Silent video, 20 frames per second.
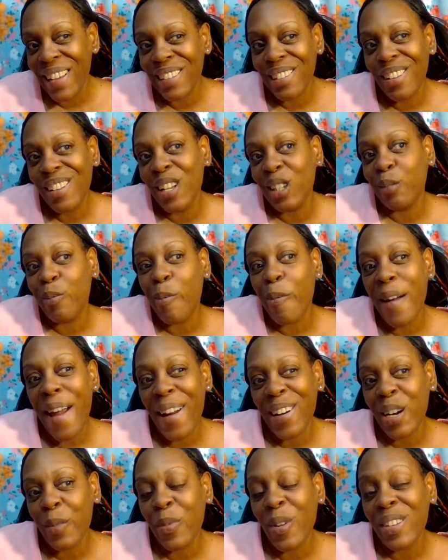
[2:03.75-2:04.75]
so it's
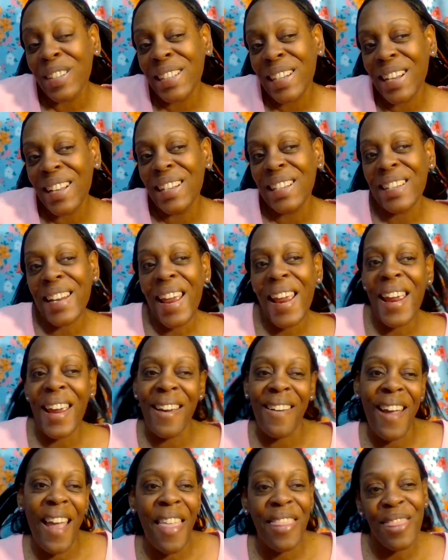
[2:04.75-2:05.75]
Practical Tuesday
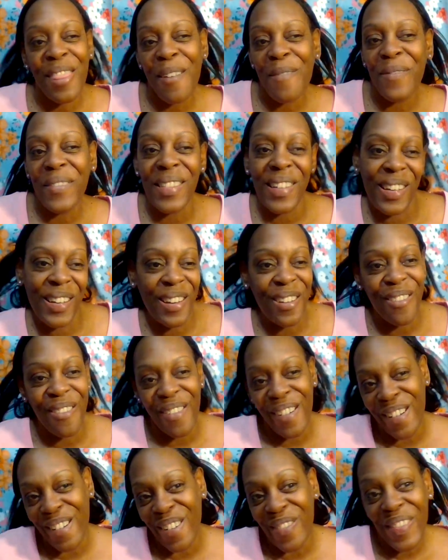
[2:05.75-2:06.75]
here in the beauty
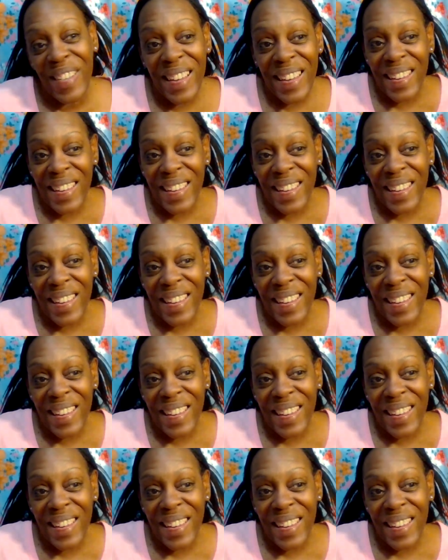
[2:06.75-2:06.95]
room.